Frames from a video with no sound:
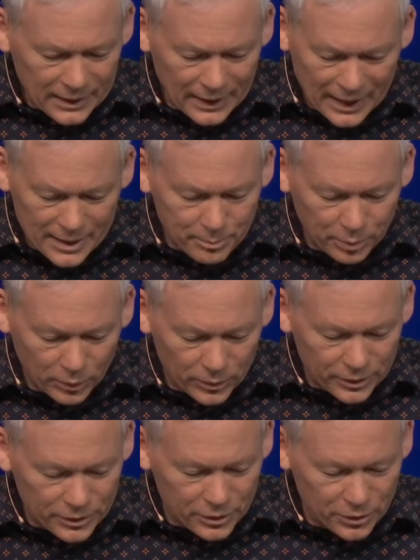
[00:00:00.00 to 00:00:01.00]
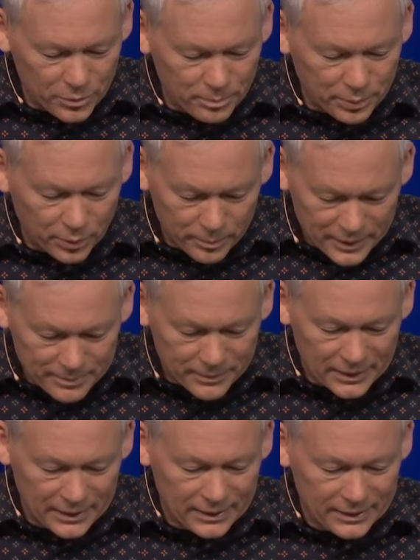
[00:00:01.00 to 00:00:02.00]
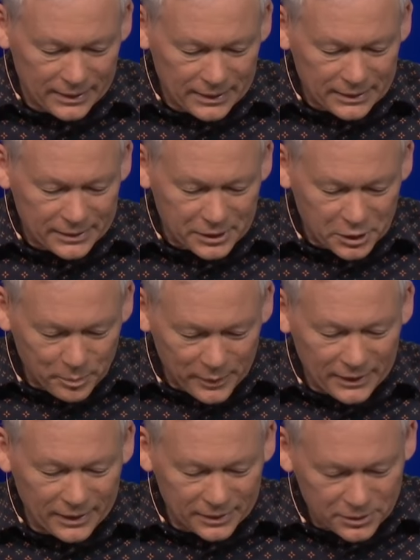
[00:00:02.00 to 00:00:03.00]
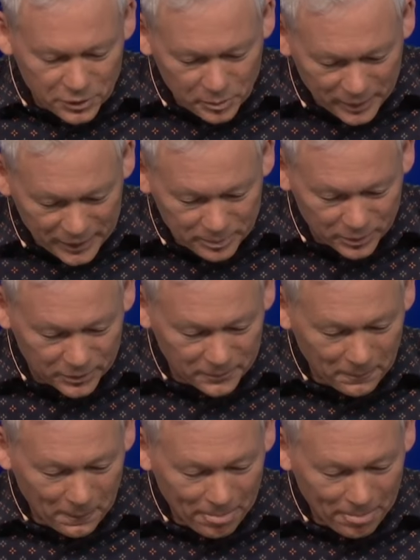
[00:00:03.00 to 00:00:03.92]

And I implore you, permit me to speak to the people."